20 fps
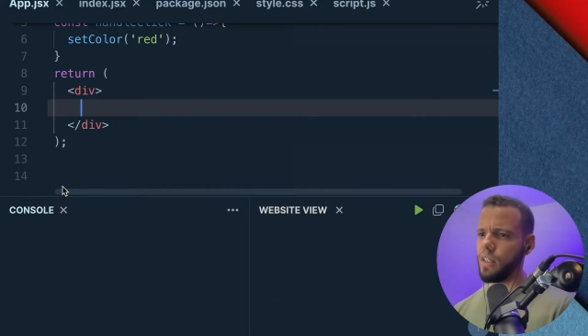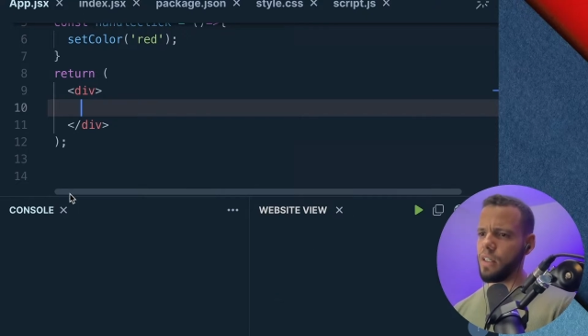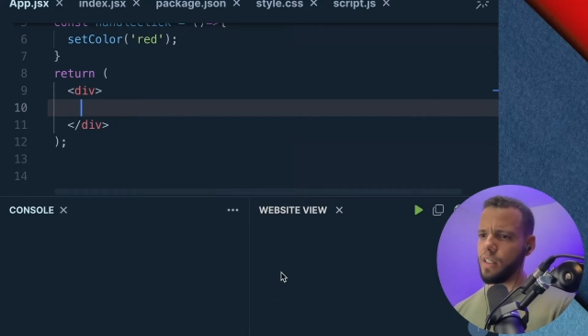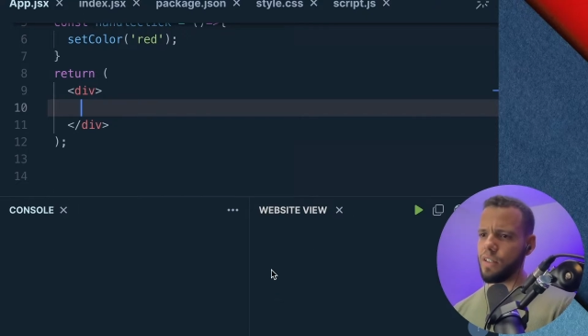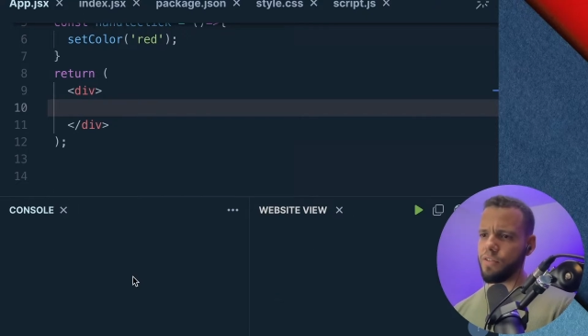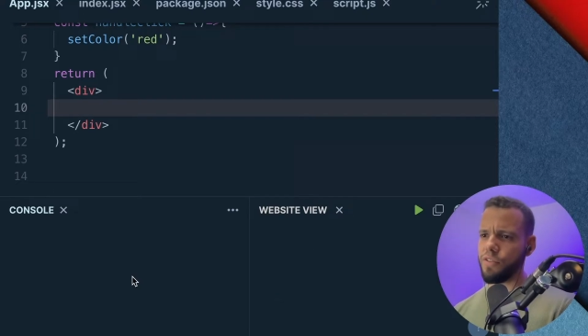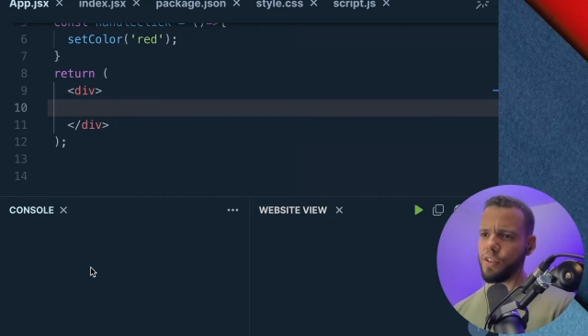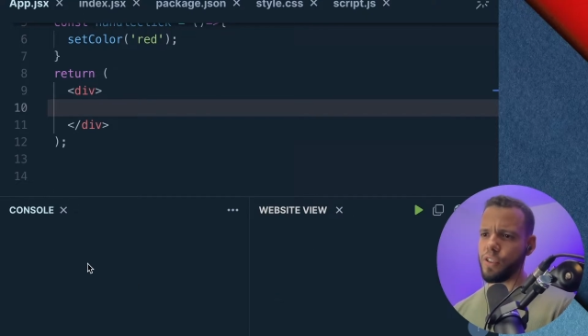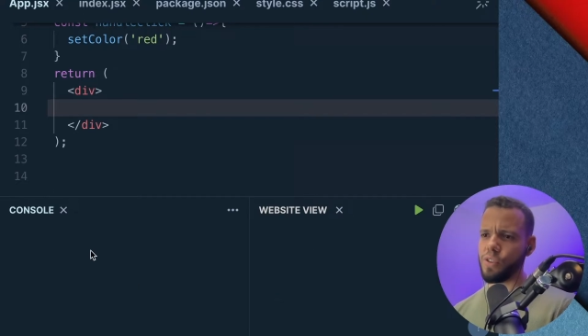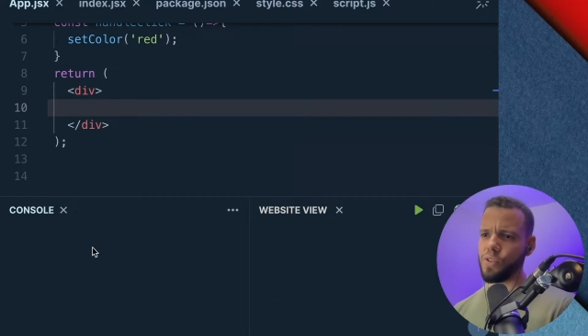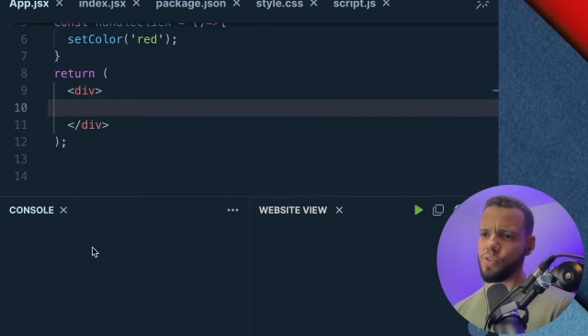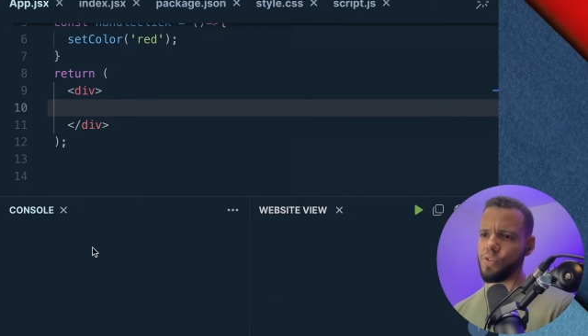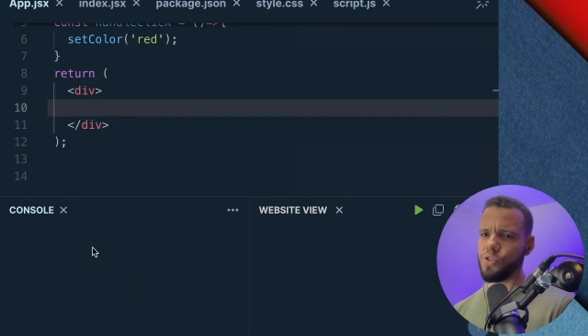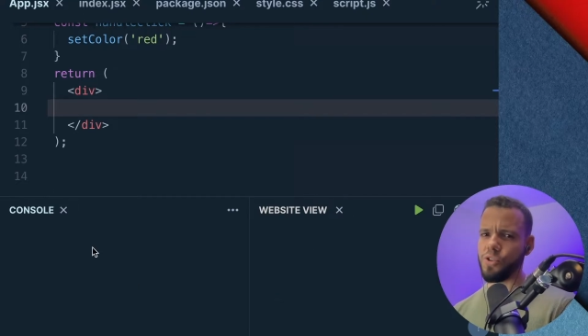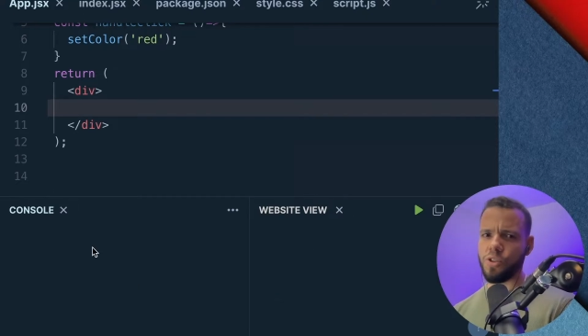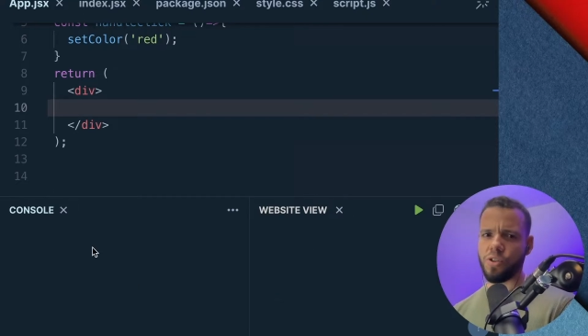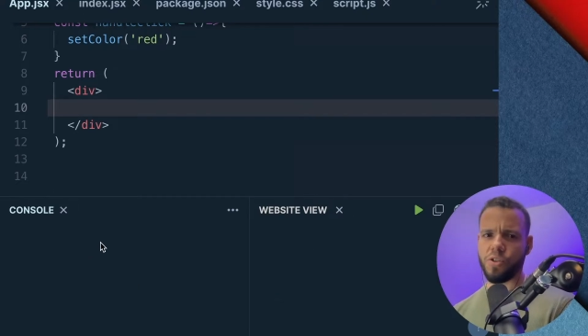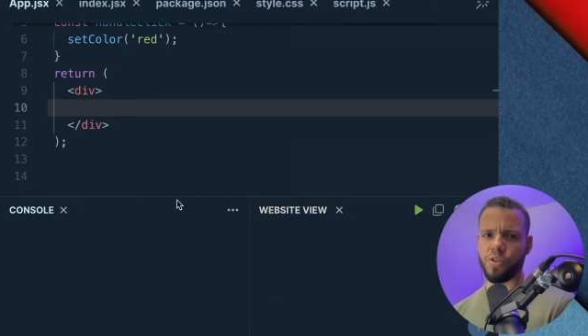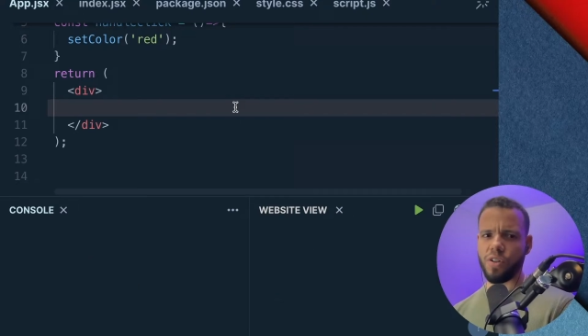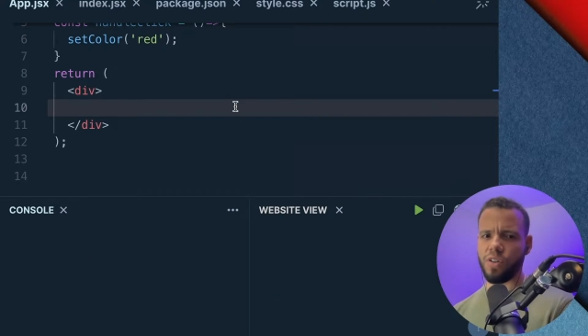Let's focus
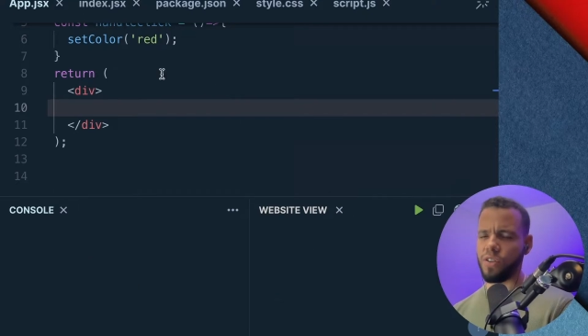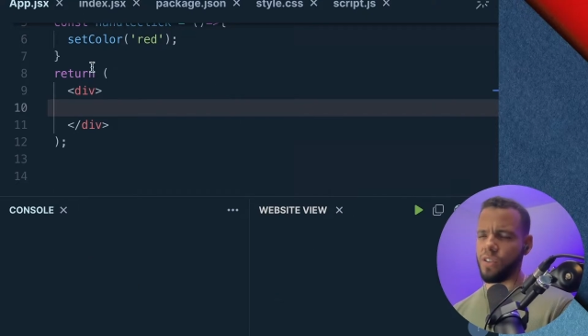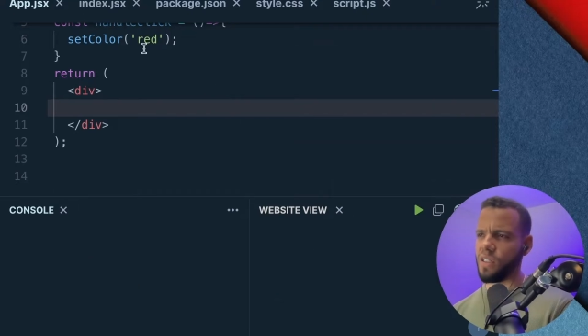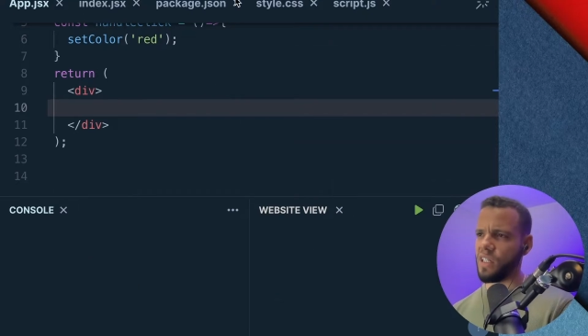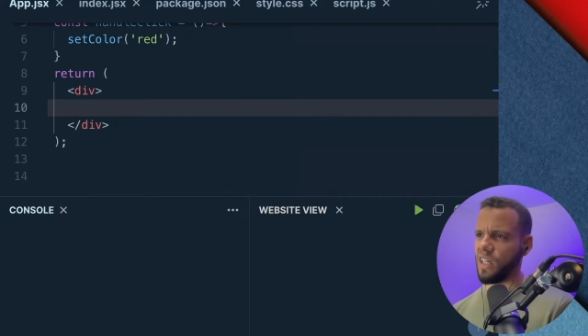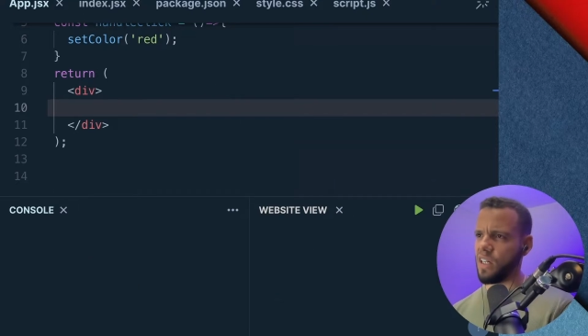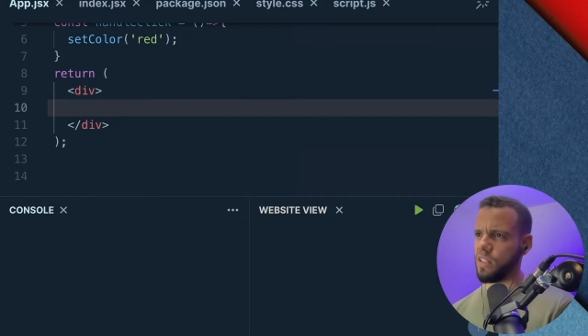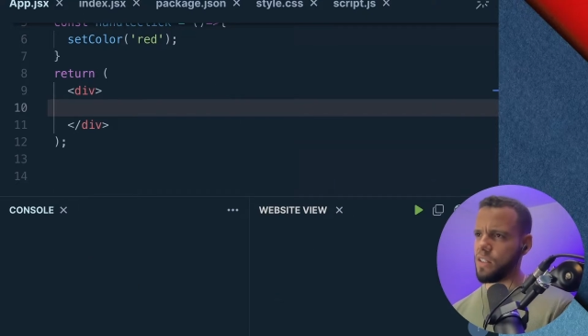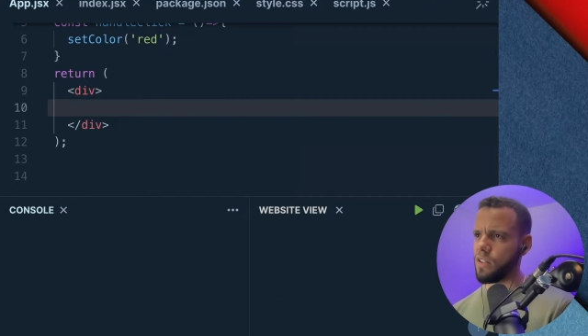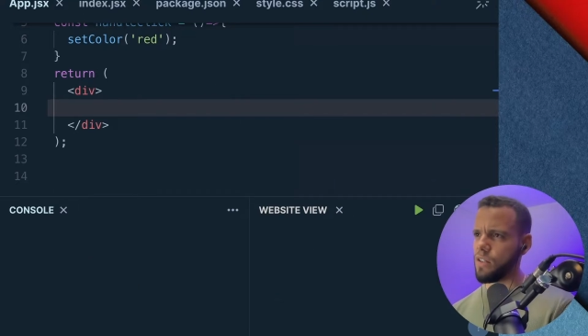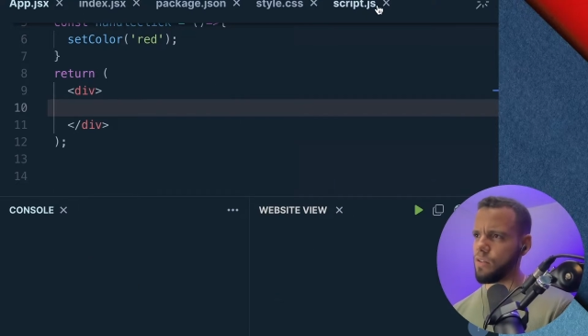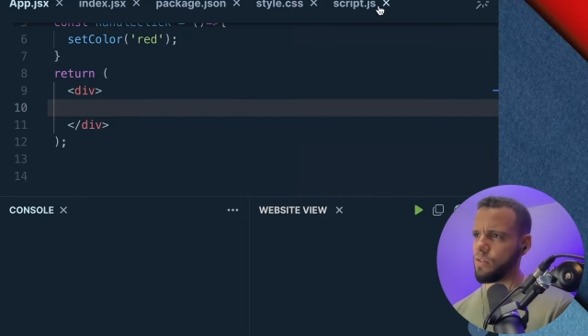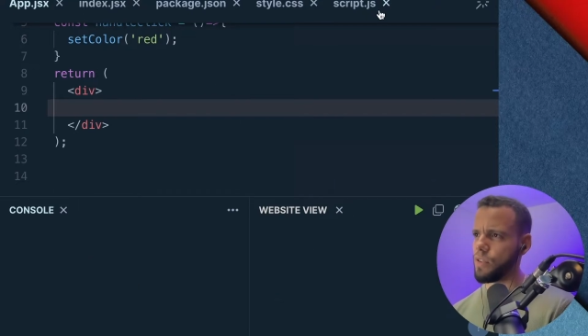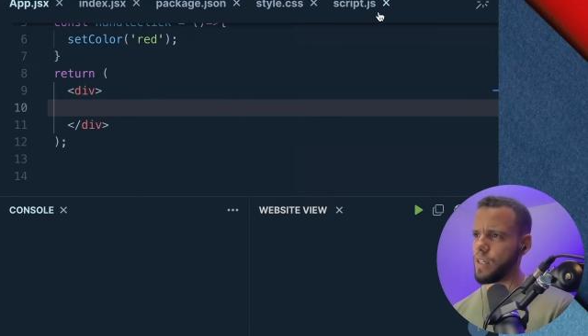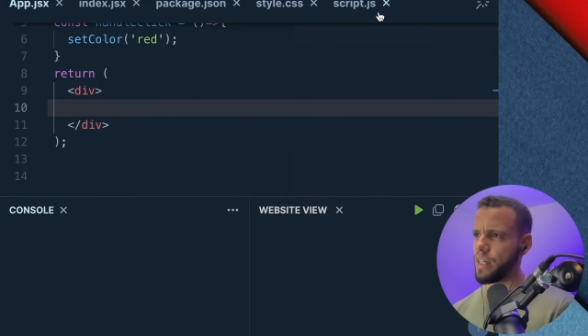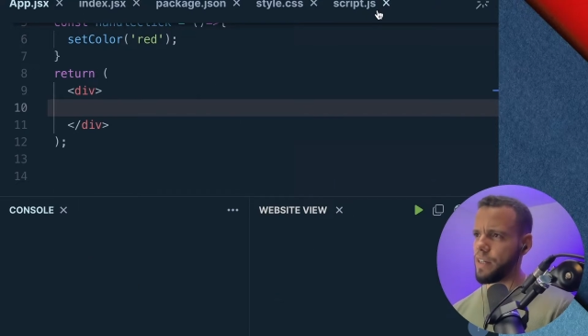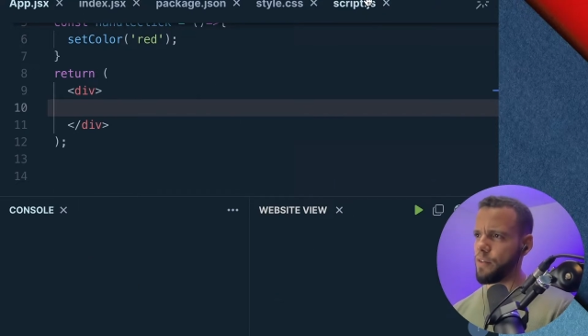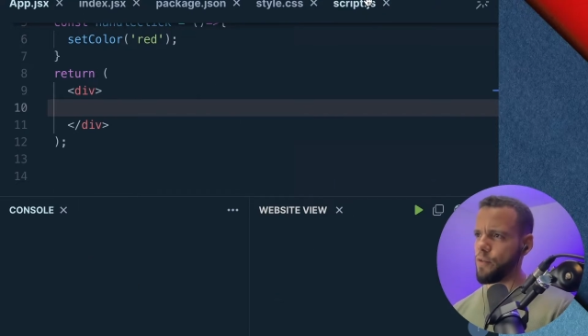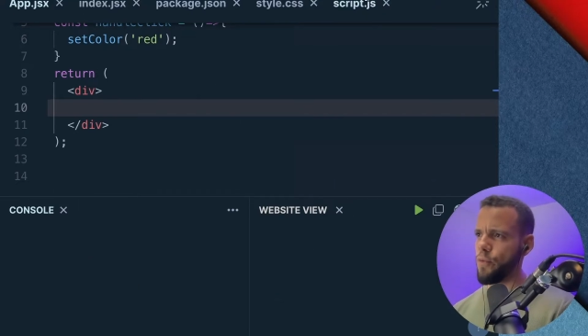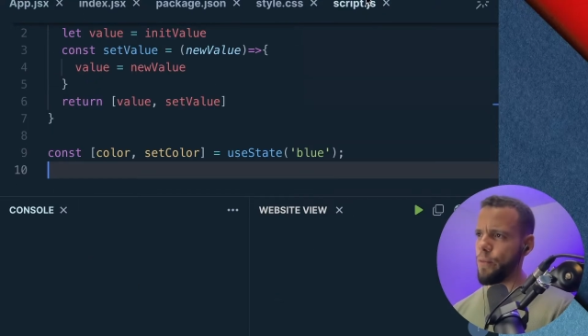just on the console,
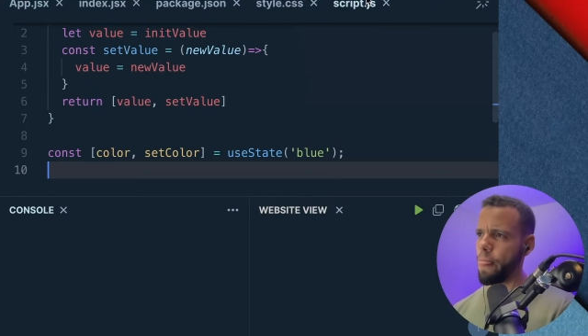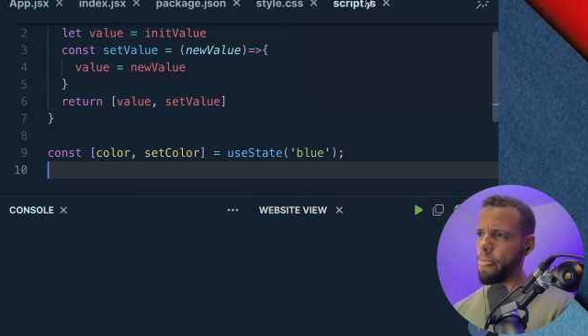right?